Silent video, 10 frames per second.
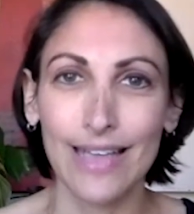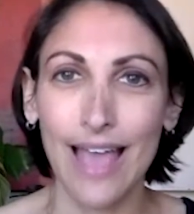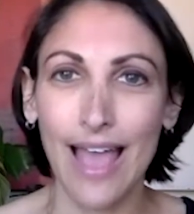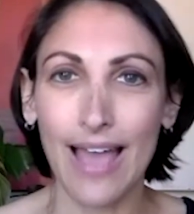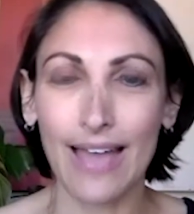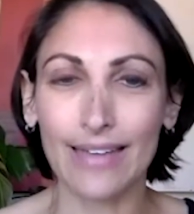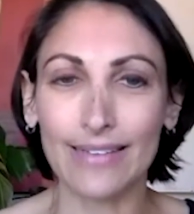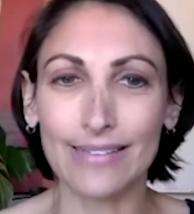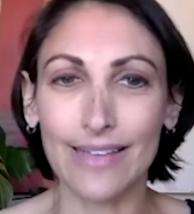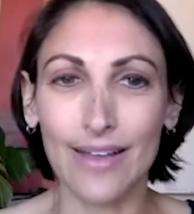And
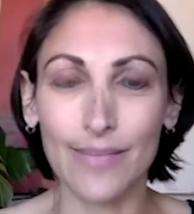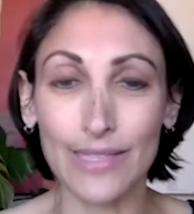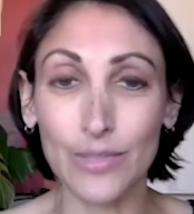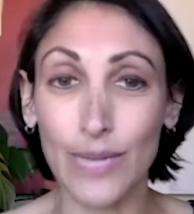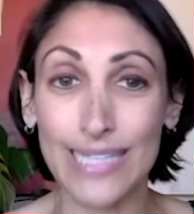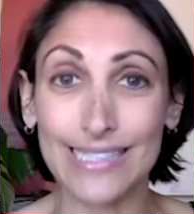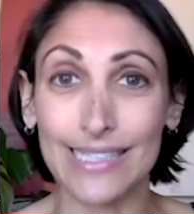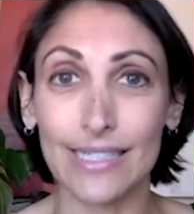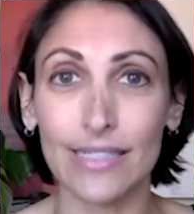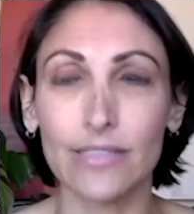that's what I did.